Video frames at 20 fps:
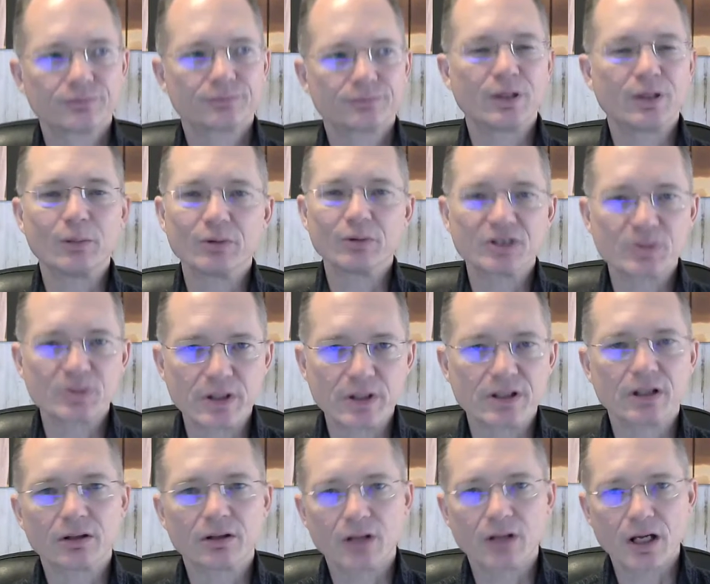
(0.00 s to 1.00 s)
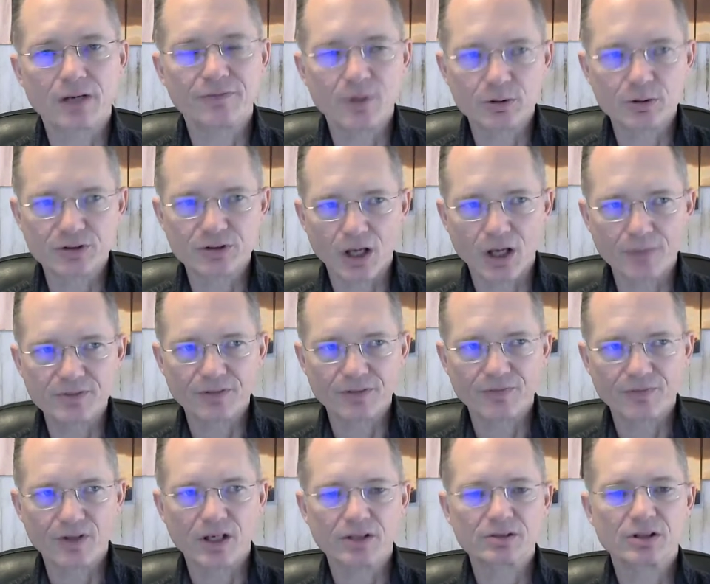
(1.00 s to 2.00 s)
public speaking, a lot of those types of
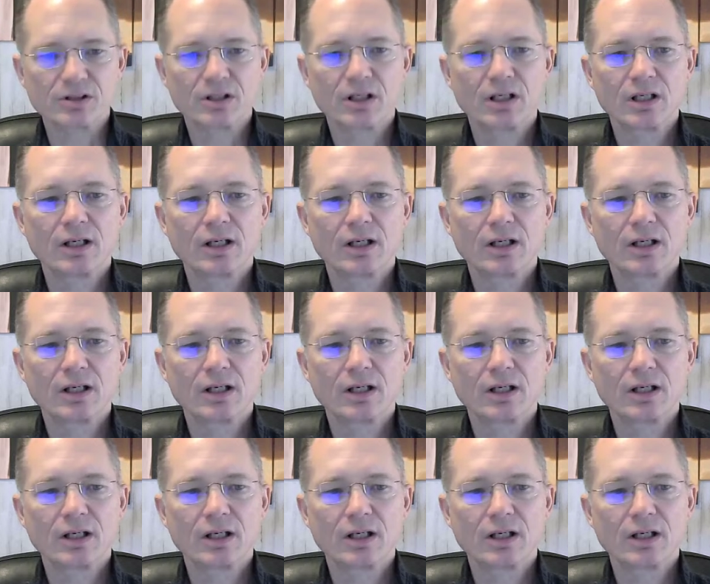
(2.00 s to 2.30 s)
things.